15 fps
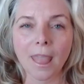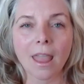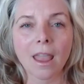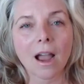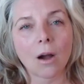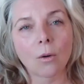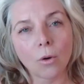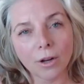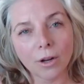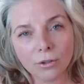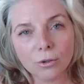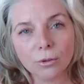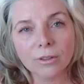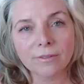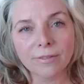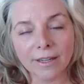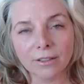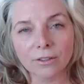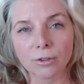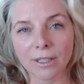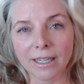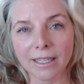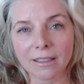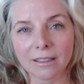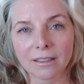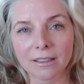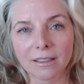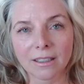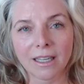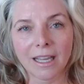I want you to invent a drink
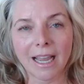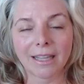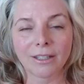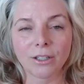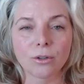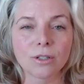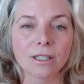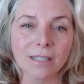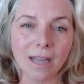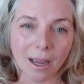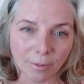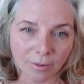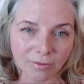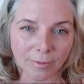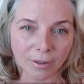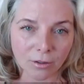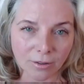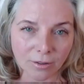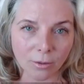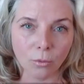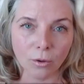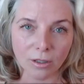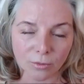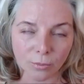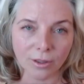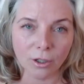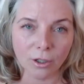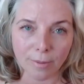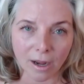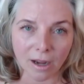and use a type of milk that works with your
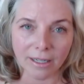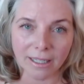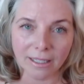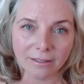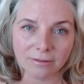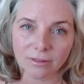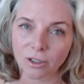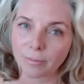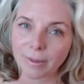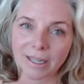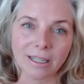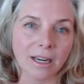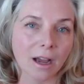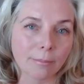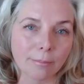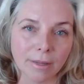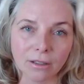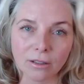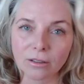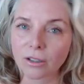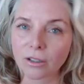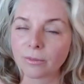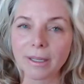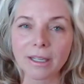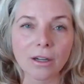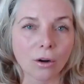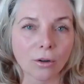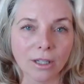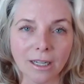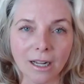body. Could be a nut milk, could be
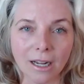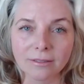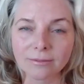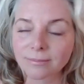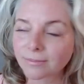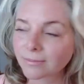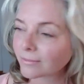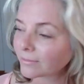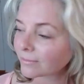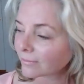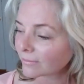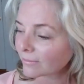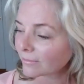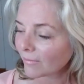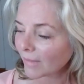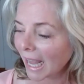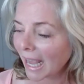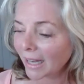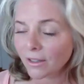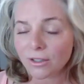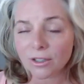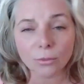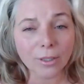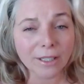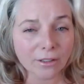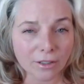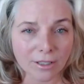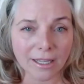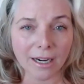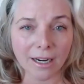coconut. And the sweeteners
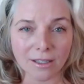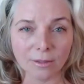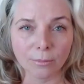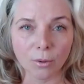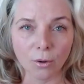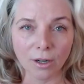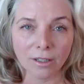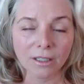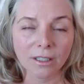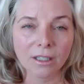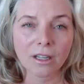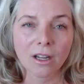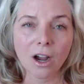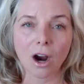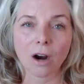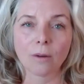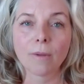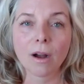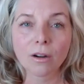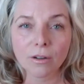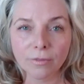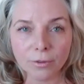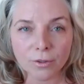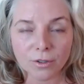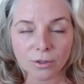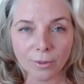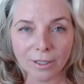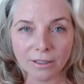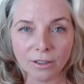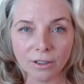that I support are monk fruit
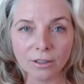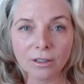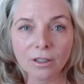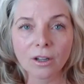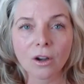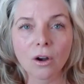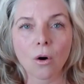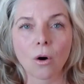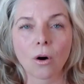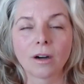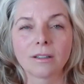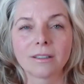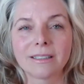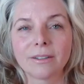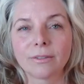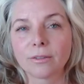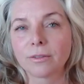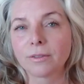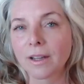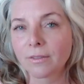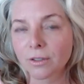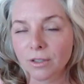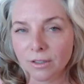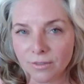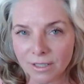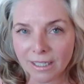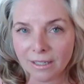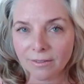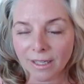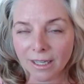sweetener or different flavors of
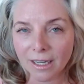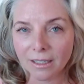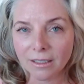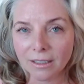stevia.